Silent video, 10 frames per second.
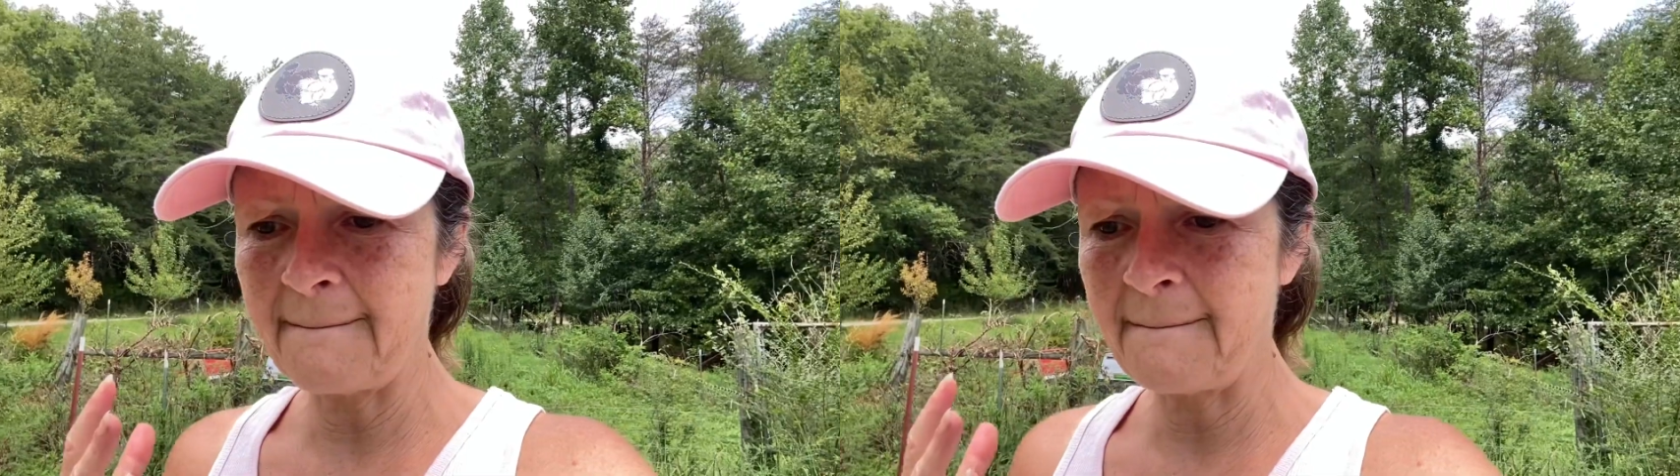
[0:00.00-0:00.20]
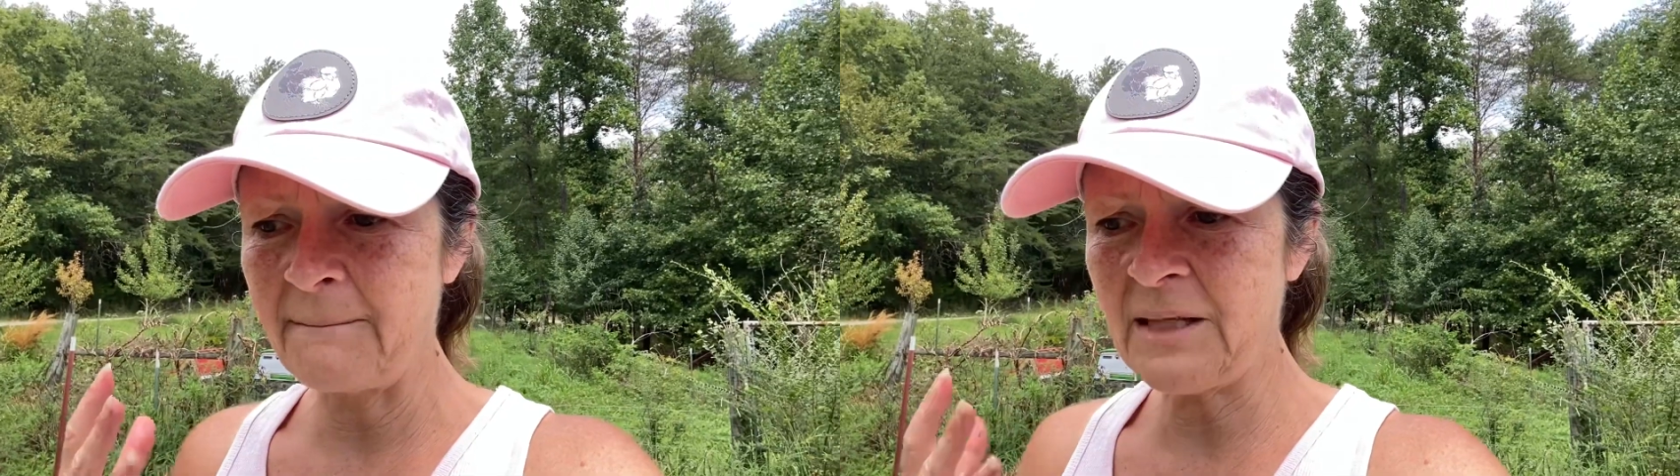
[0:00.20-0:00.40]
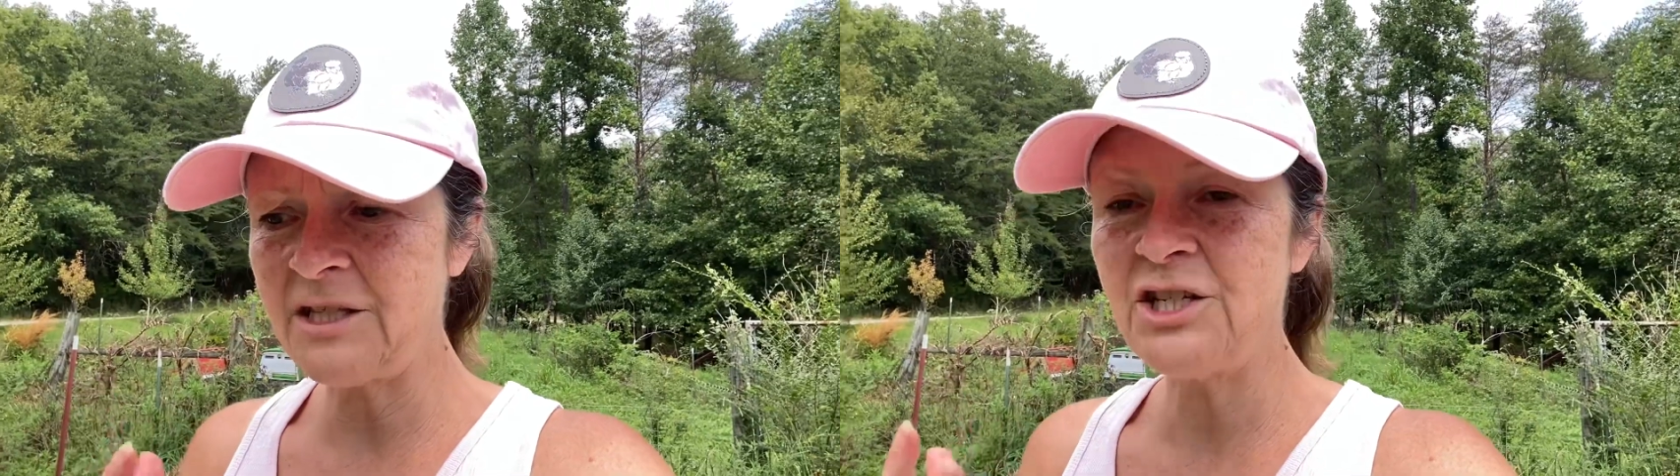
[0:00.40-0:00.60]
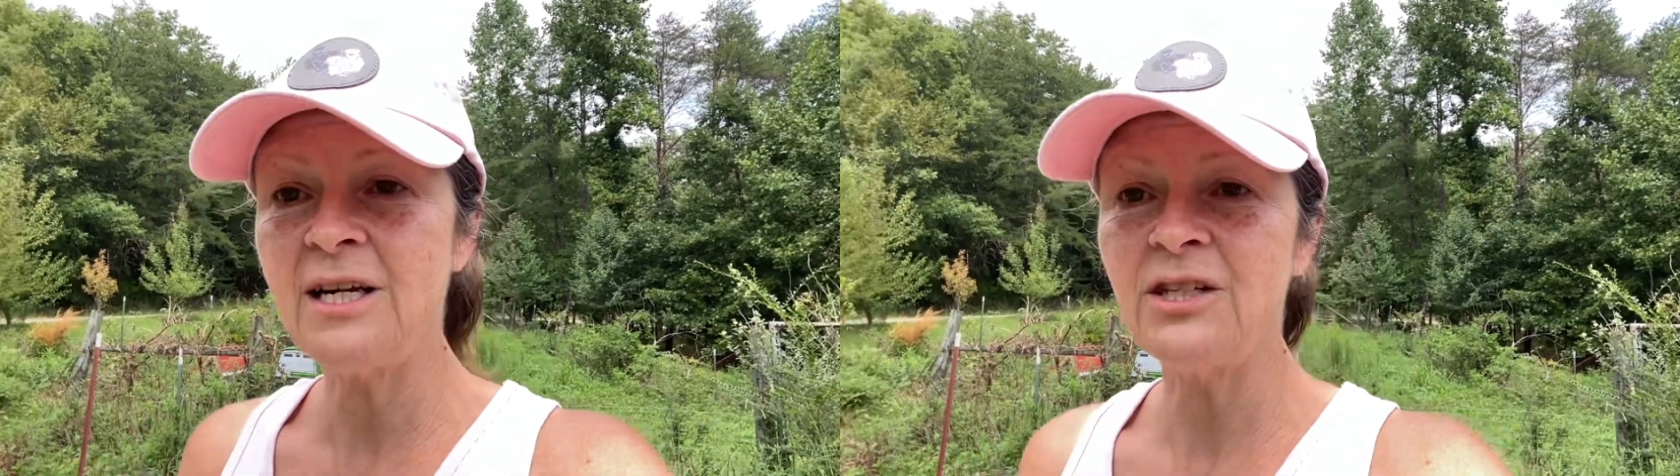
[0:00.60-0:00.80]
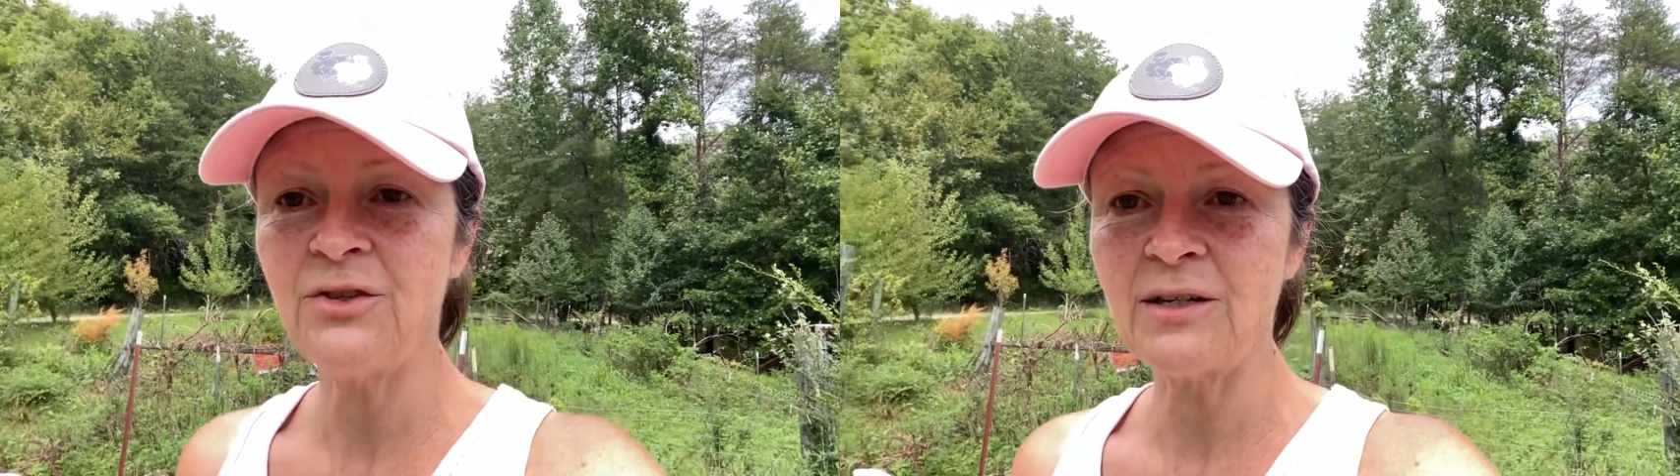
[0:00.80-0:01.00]
But the
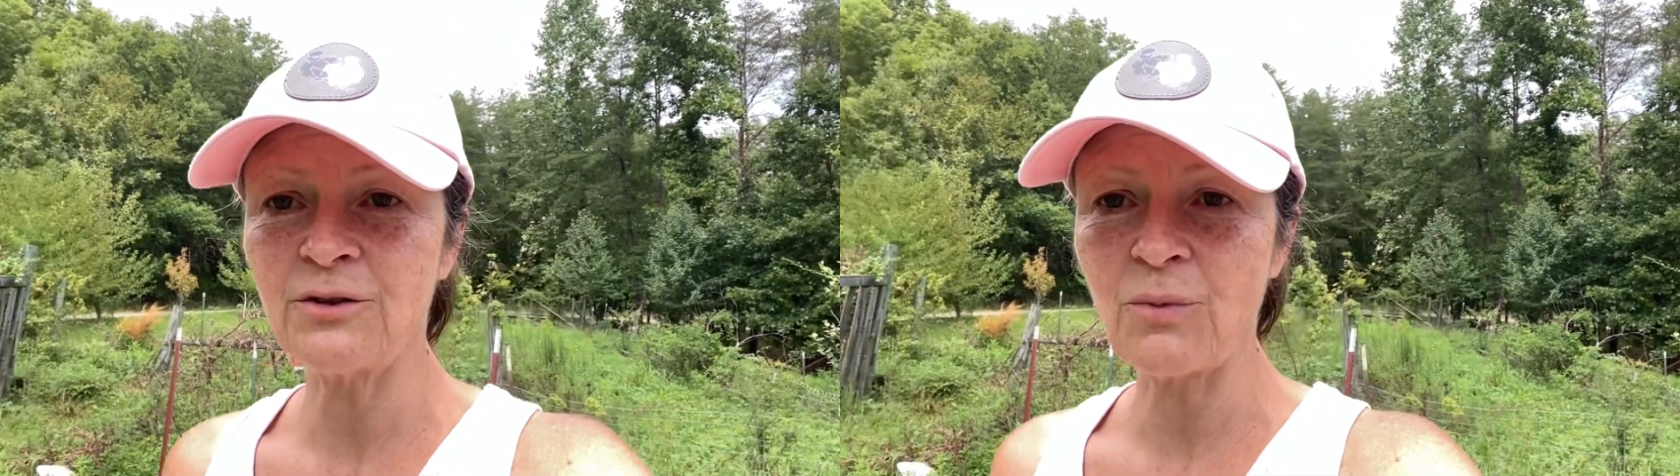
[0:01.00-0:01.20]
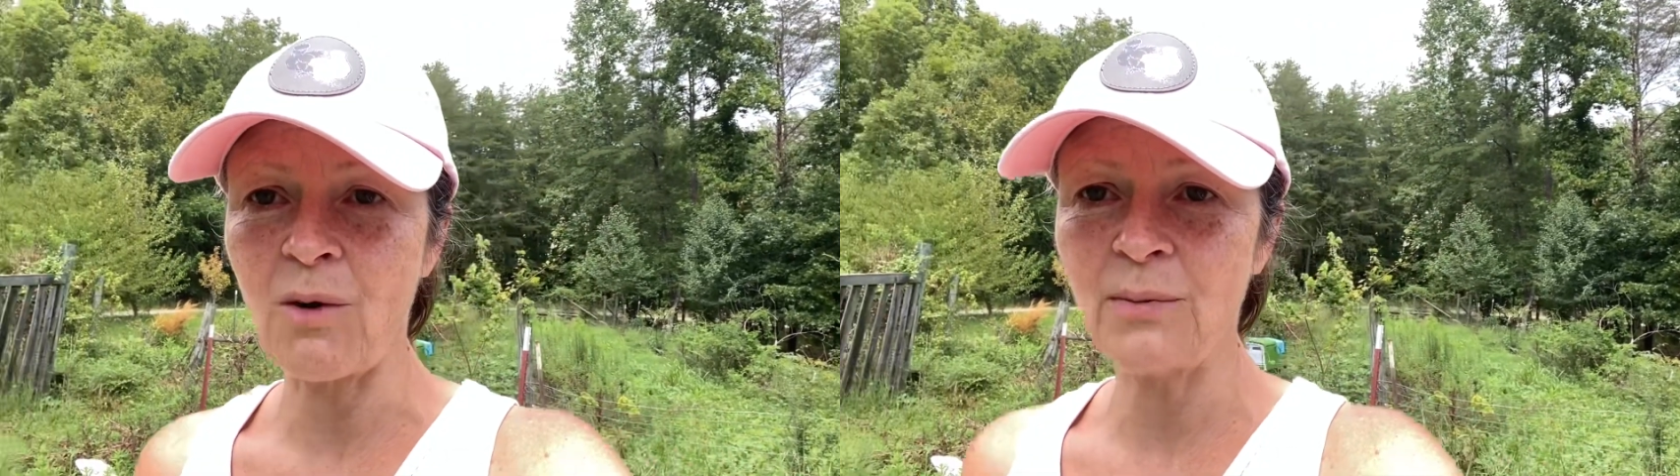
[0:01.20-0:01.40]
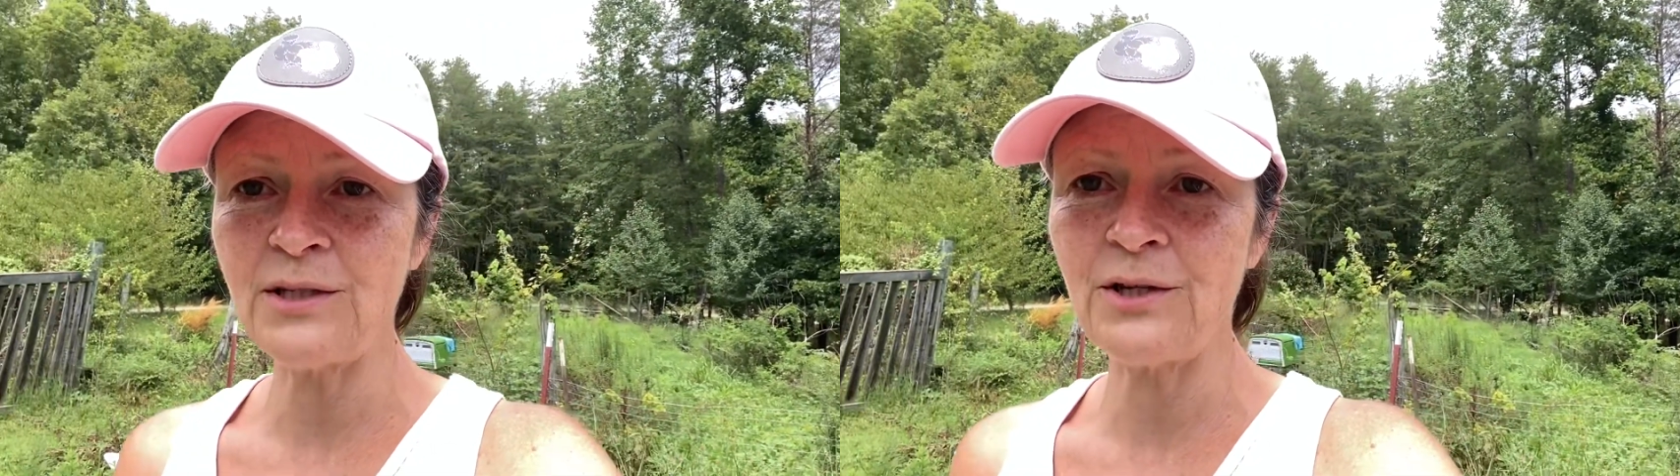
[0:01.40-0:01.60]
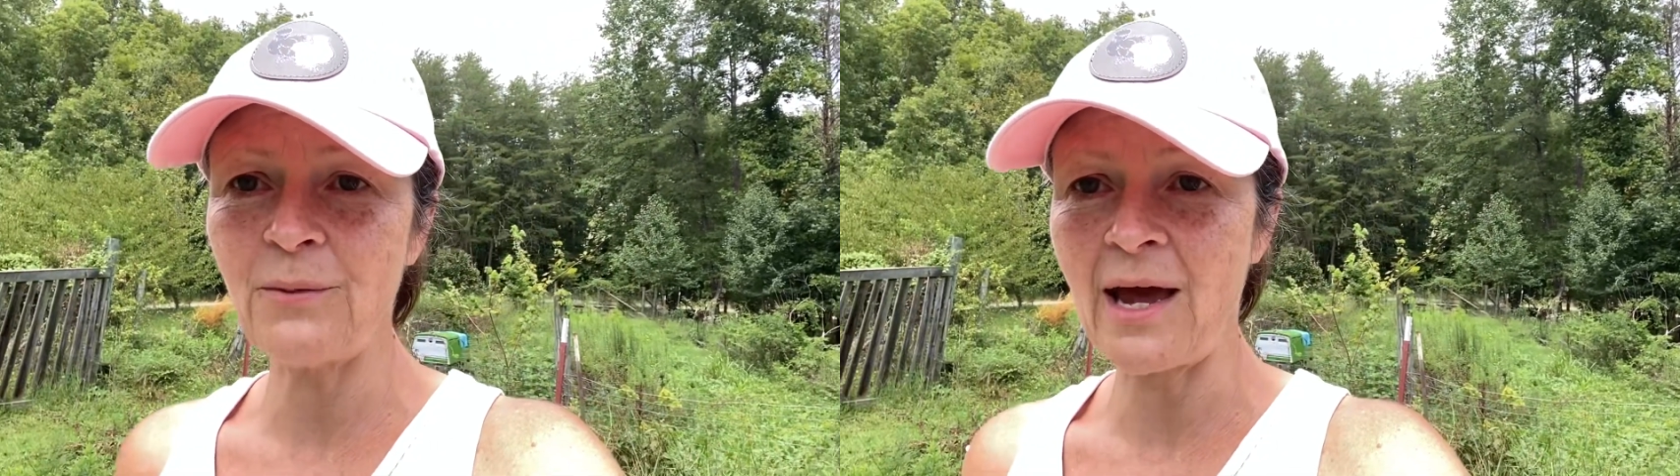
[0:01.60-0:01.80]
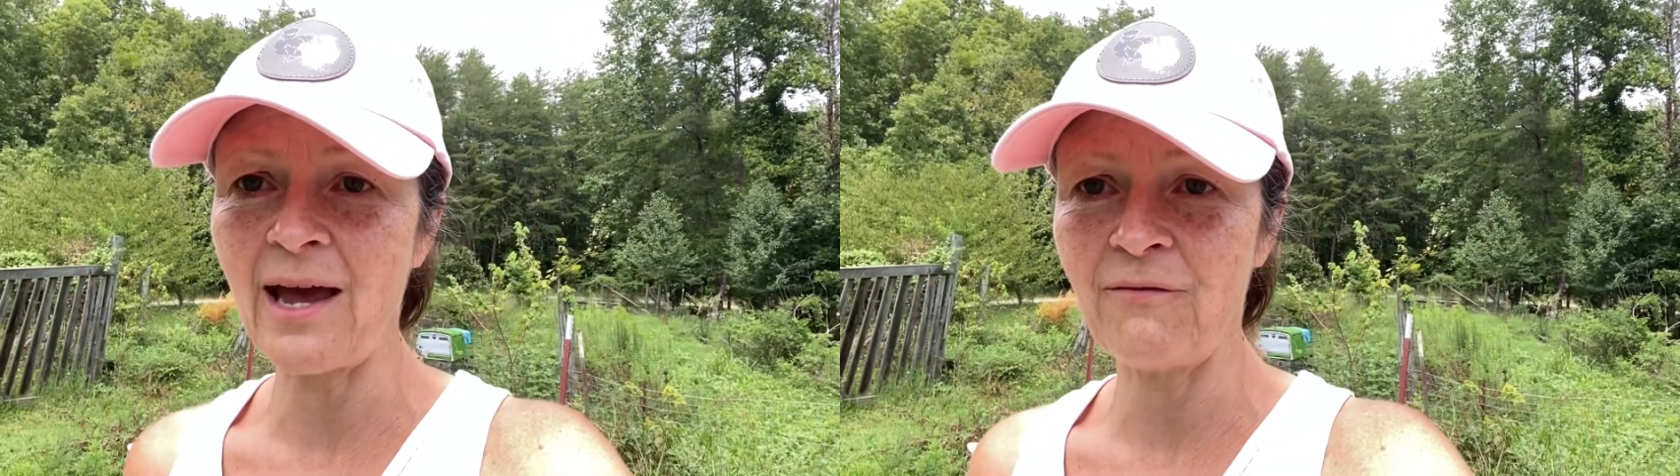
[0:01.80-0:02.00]
chicken tractors were always too
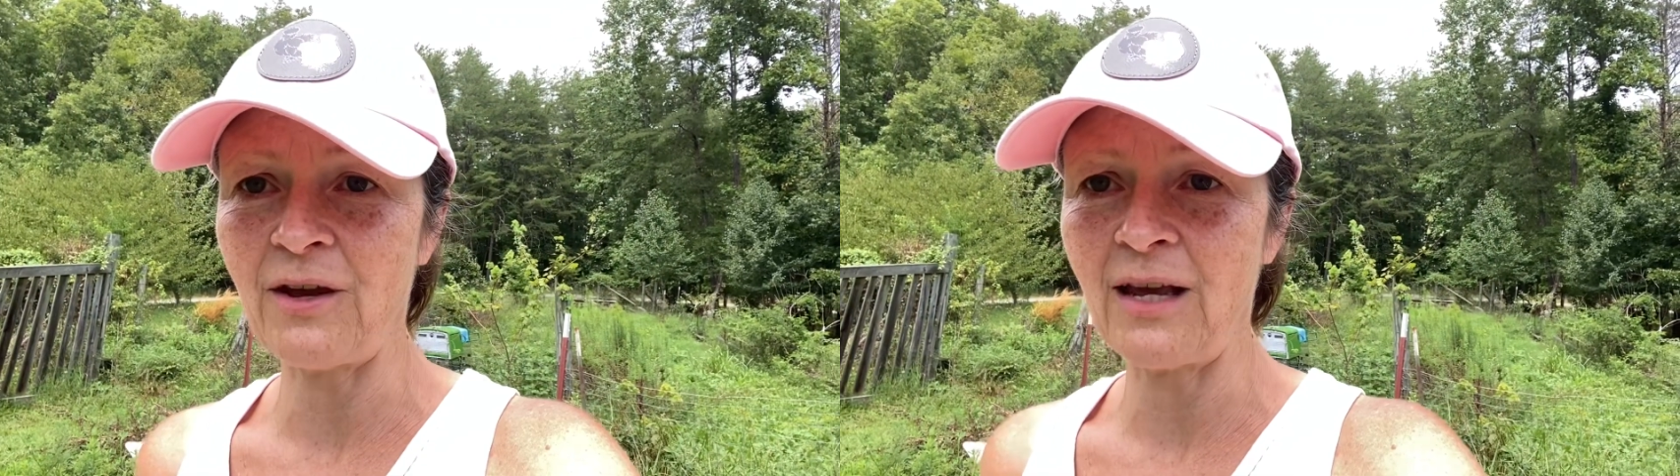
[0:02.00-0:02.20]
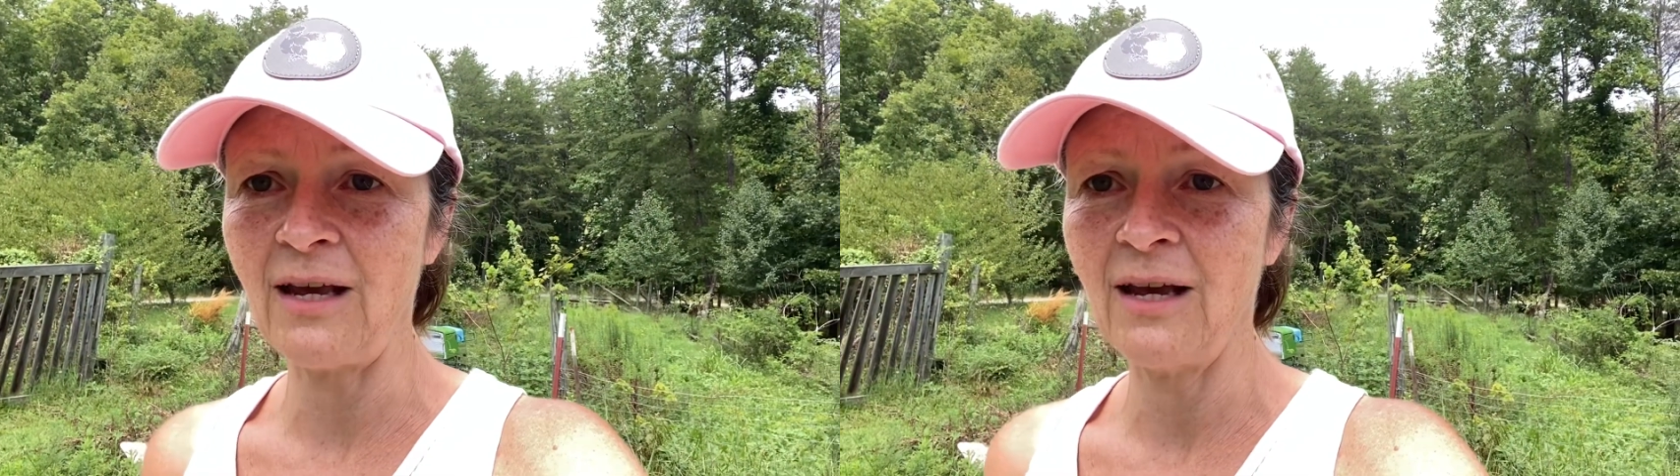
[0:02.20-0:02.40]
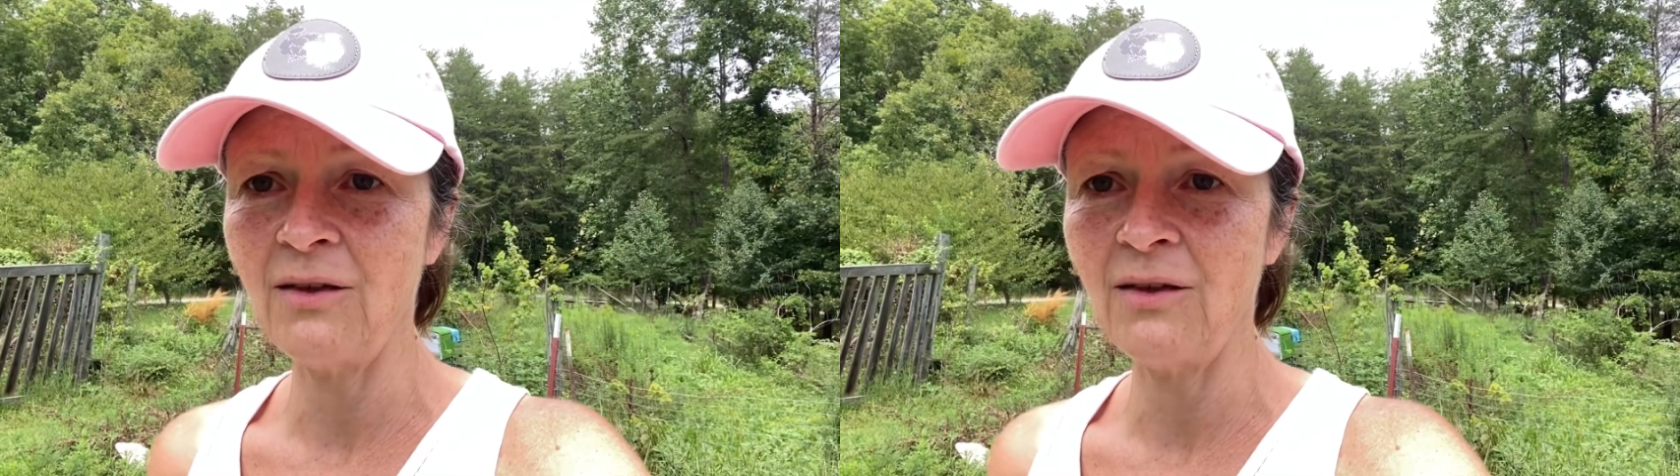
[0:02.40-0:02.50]
heavy.